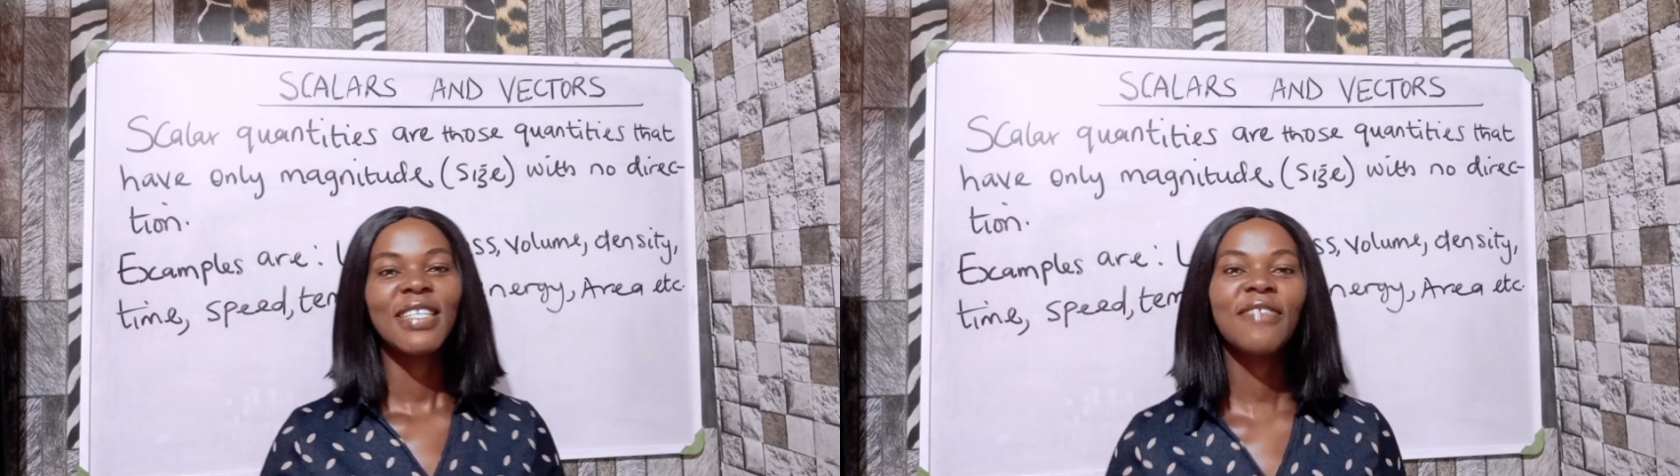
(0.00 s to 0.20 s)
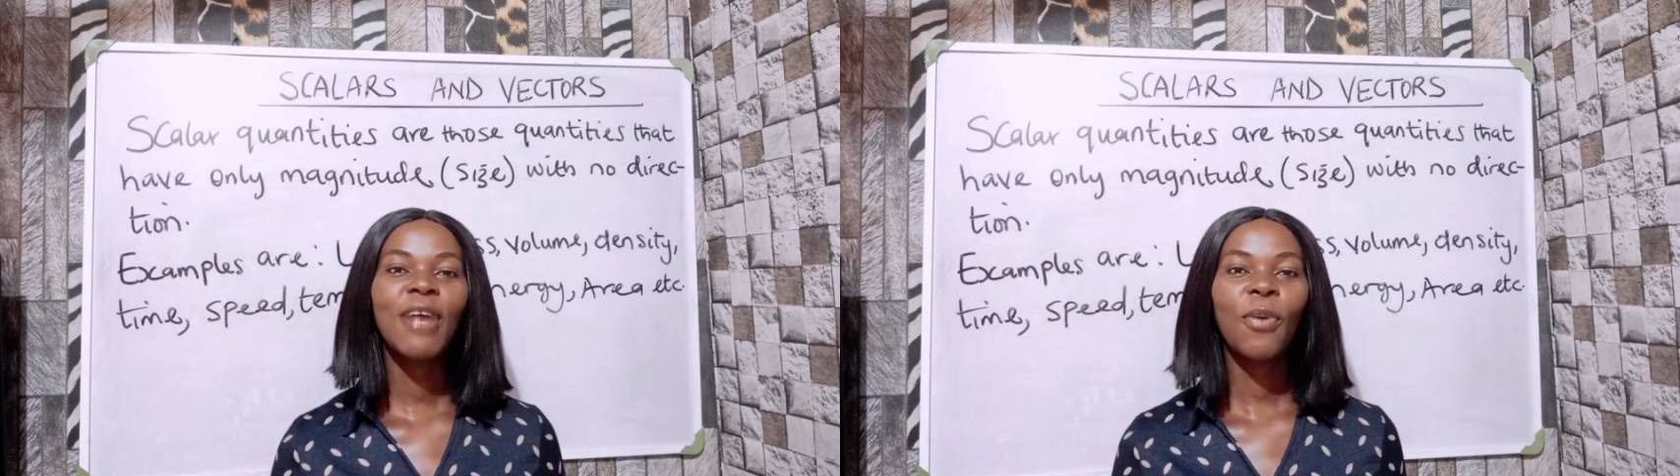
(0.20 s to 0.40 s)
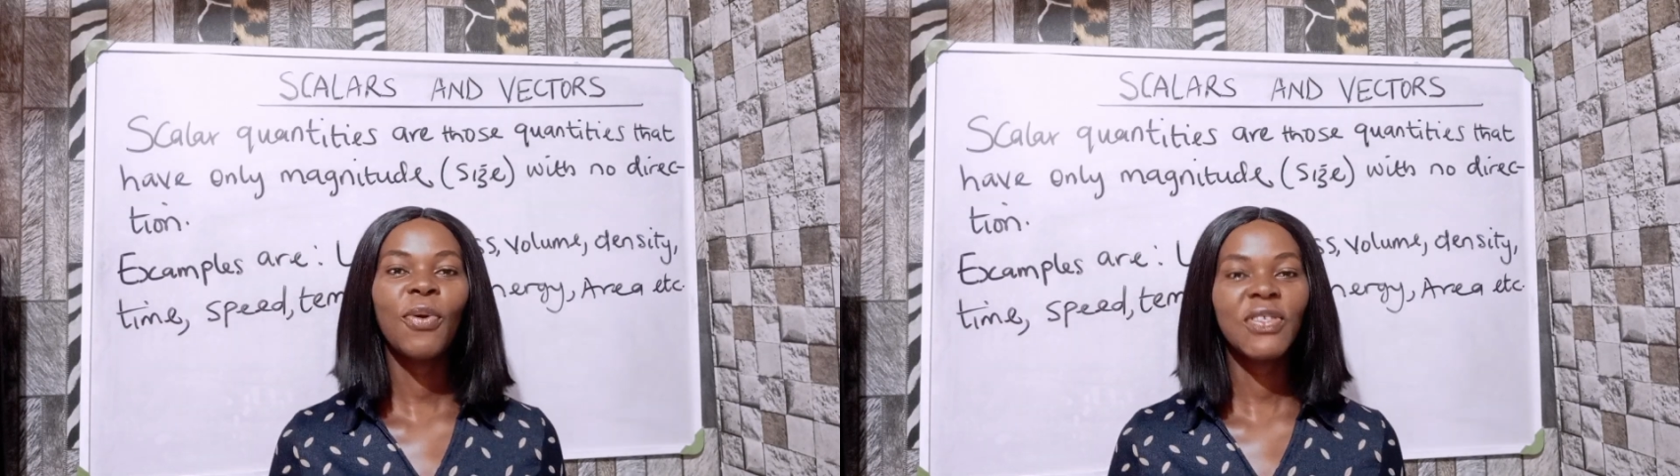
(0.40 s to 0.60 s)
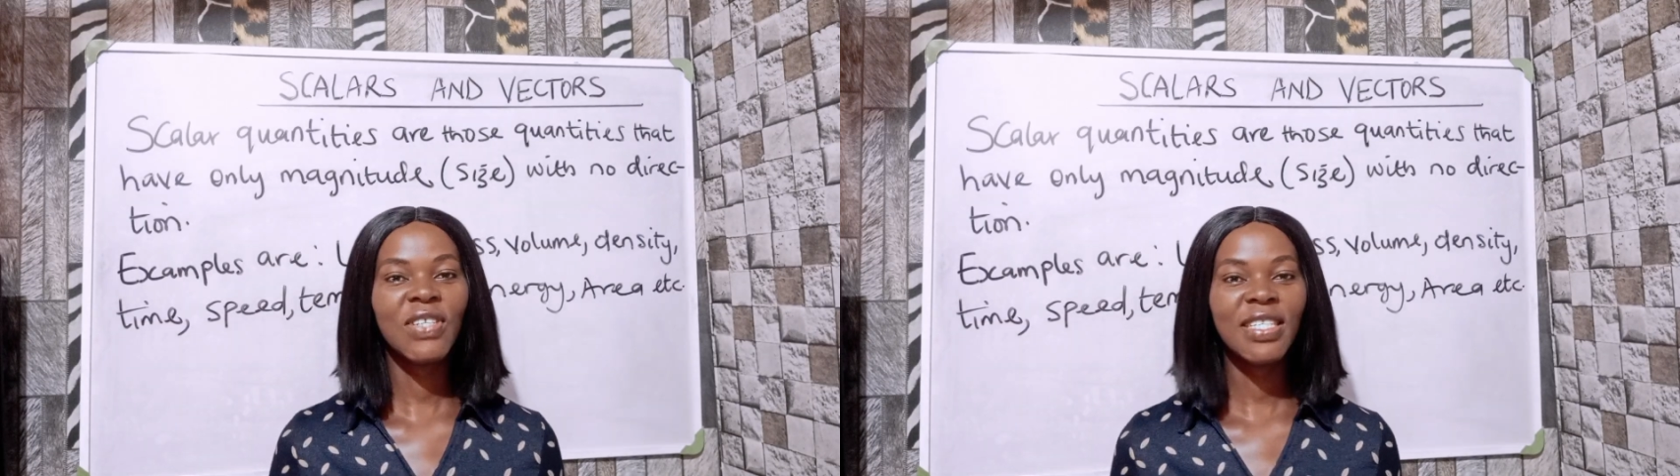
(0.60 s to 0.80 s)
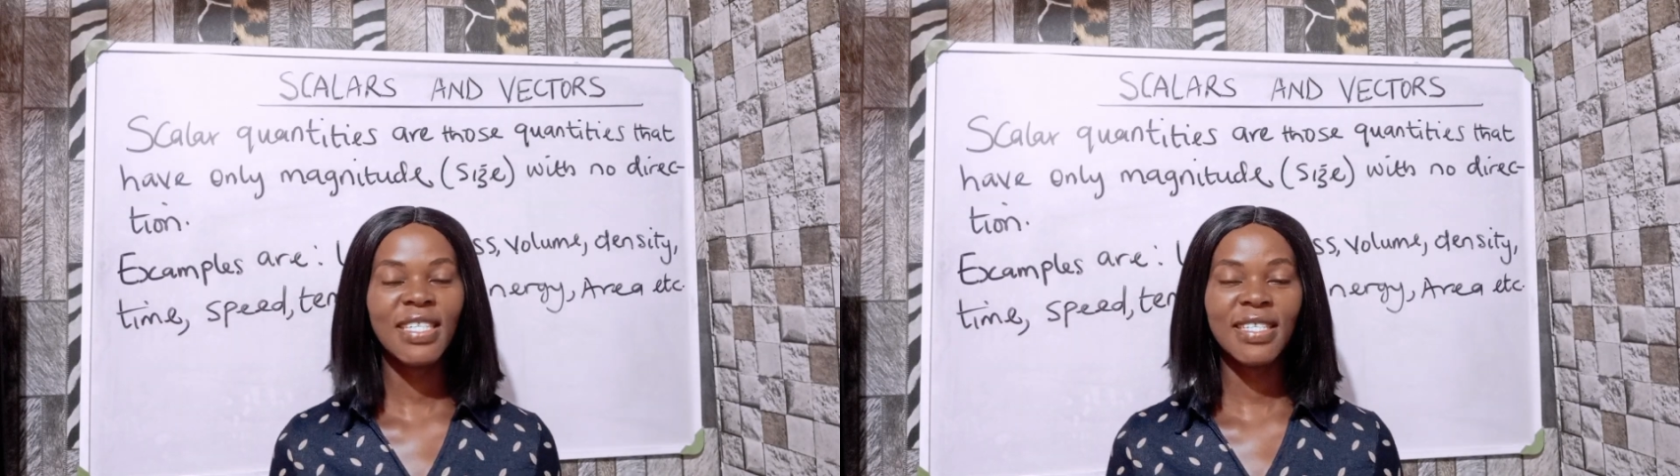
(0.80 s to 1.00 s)
If you are
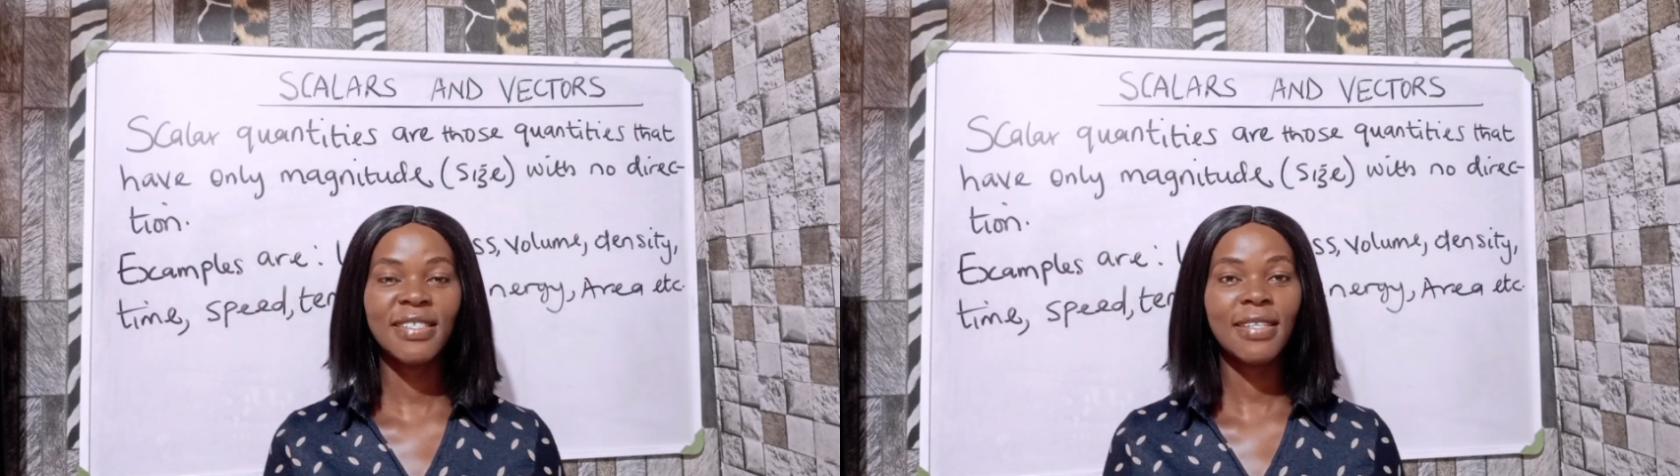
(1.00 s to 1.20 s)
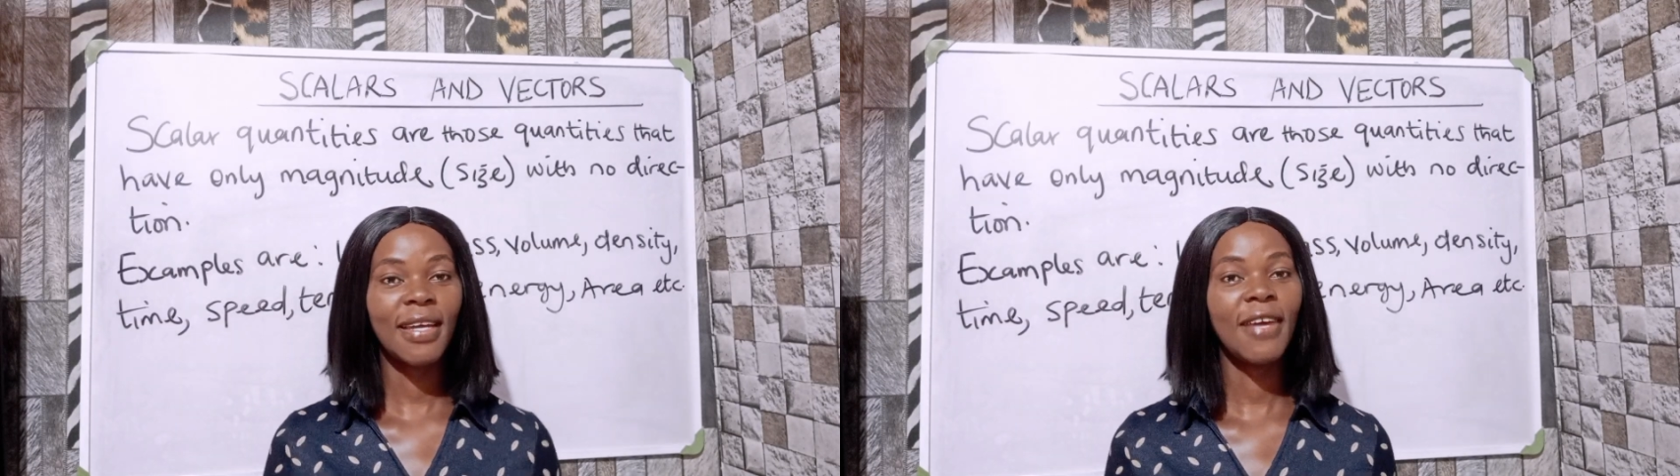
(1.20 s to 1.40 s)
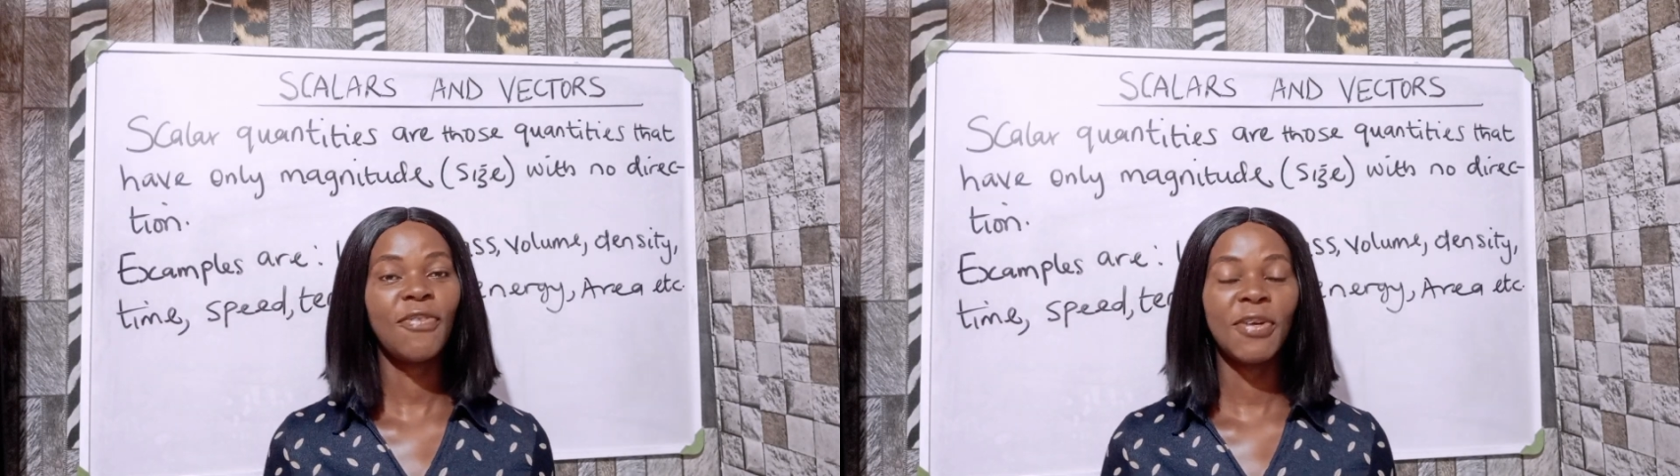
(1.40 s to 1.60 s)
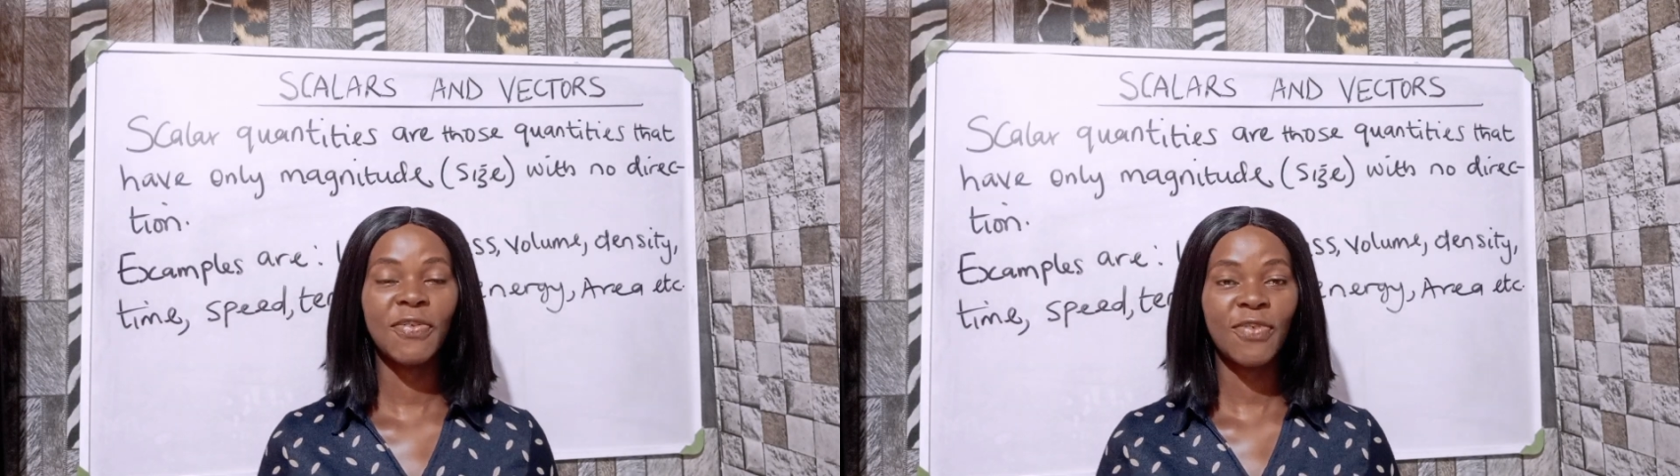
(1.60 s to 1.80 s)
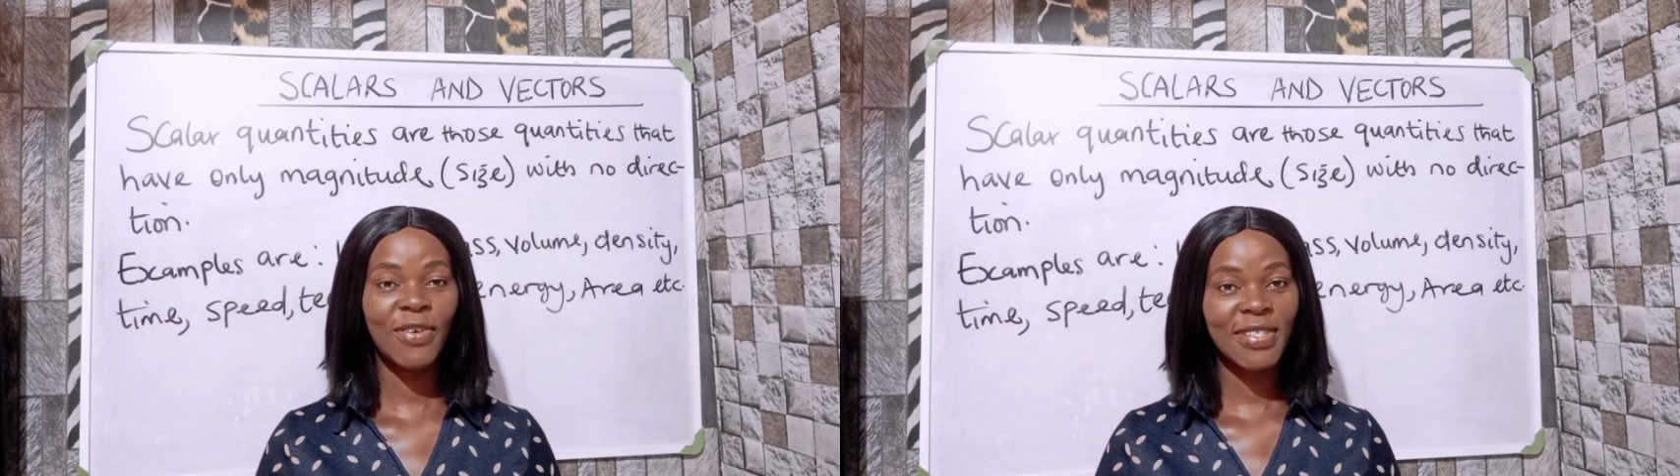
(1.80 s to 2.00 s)
watching this channel for
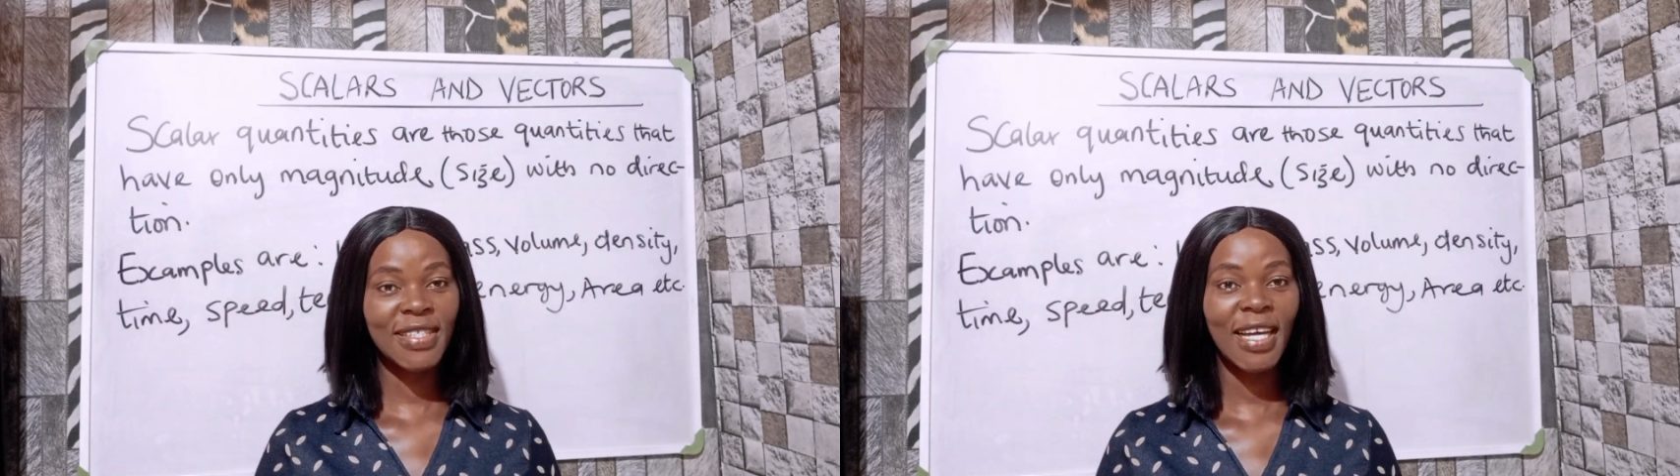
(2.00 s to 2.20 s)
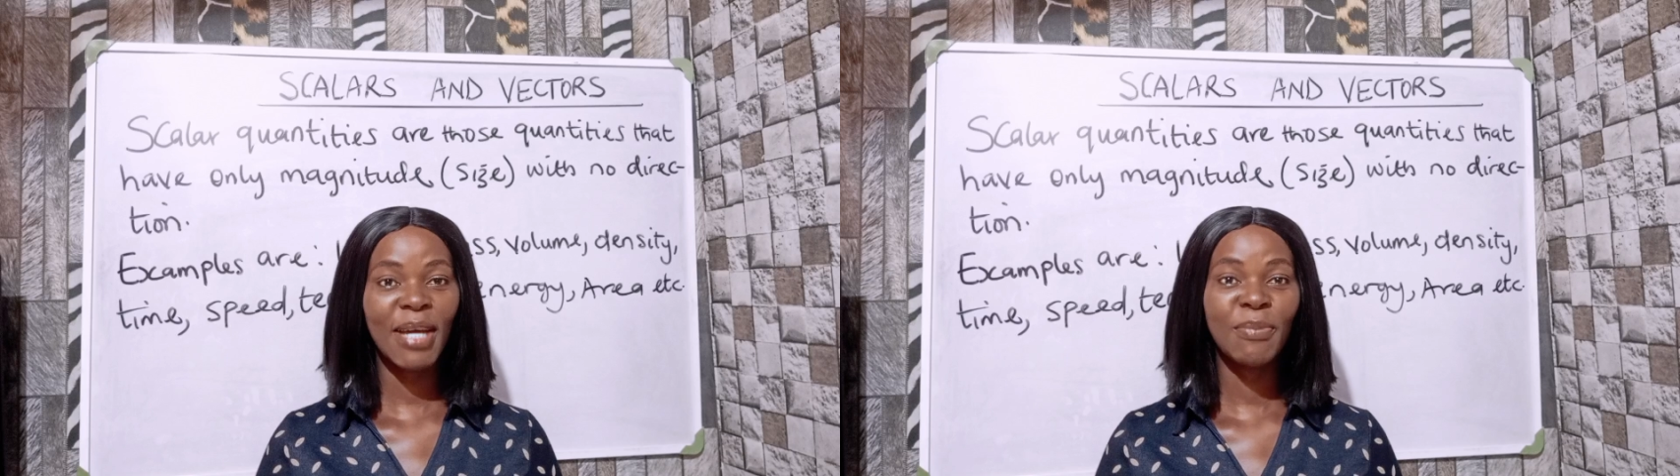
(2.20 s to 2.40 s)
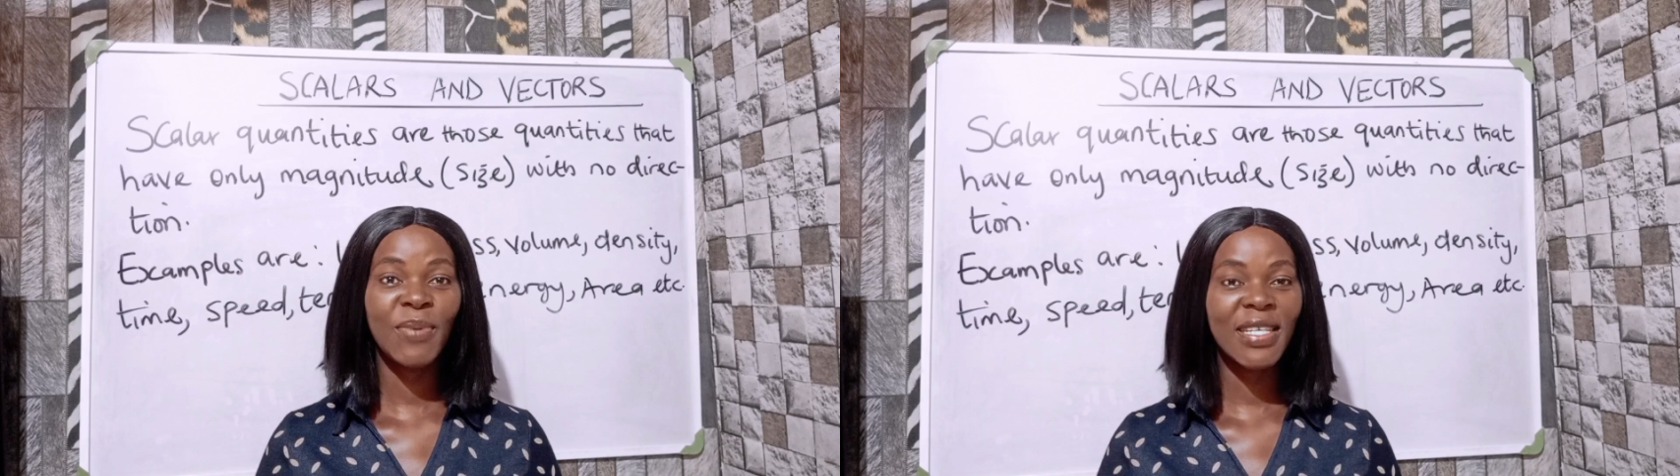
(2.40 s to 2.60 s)
the first time,